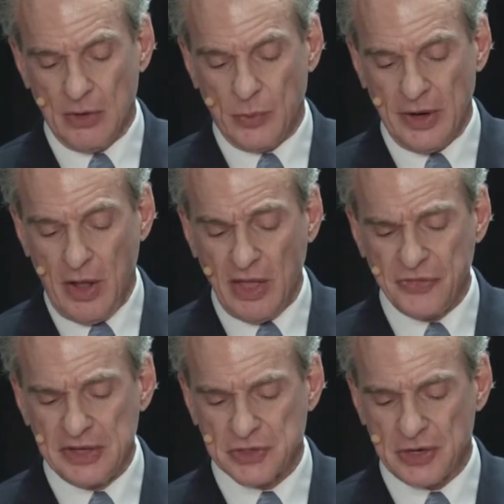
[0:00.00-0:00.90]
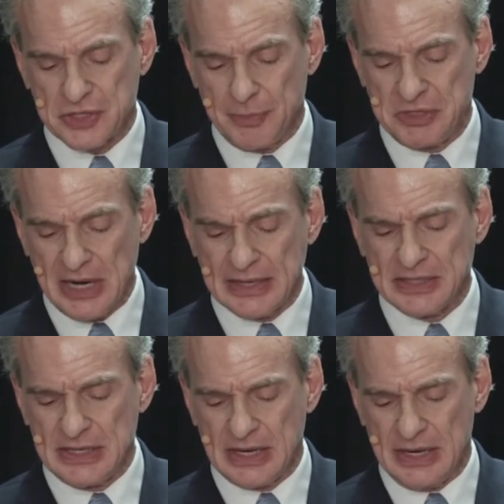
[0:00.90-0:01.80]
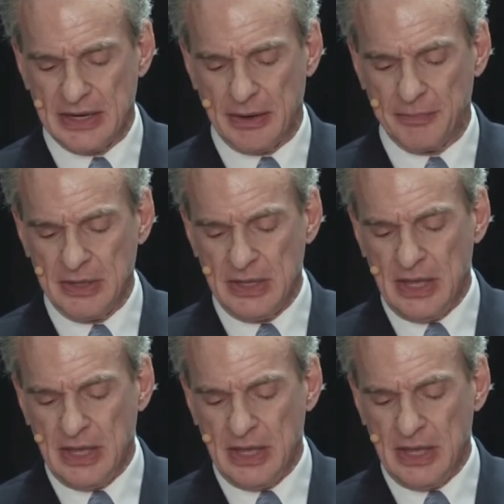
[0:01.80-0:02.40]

When all things are subjected to him,